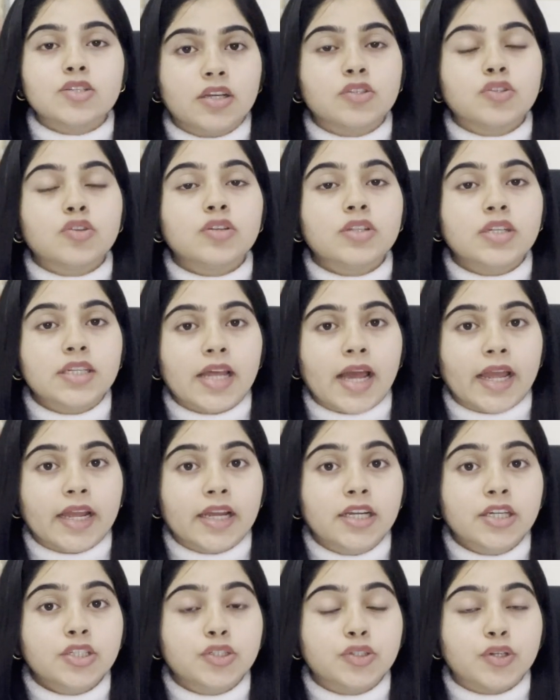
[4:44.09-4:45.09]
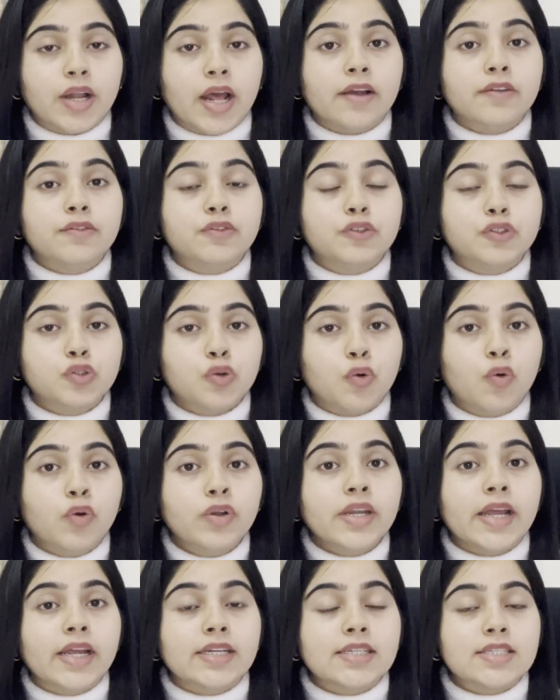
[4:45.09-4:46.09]
So the tiger should have
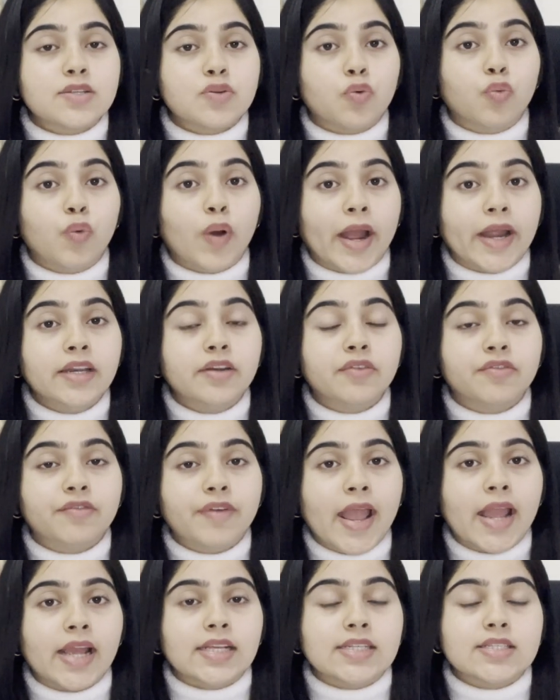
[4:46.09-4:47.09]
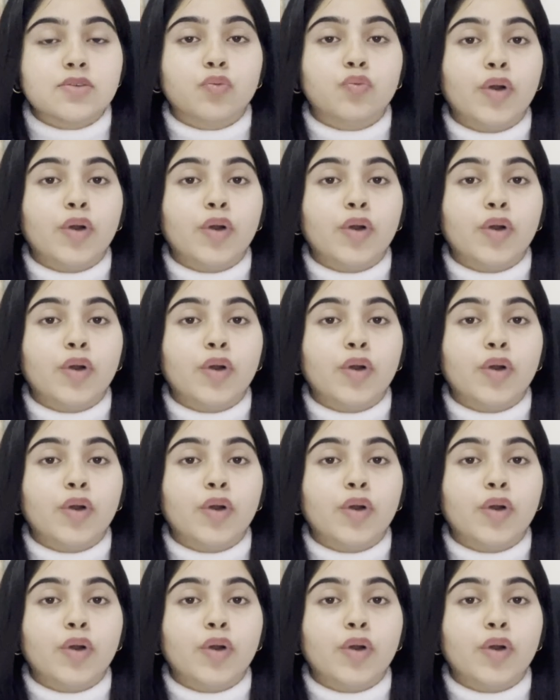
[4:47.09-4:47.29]
shown its white fangs.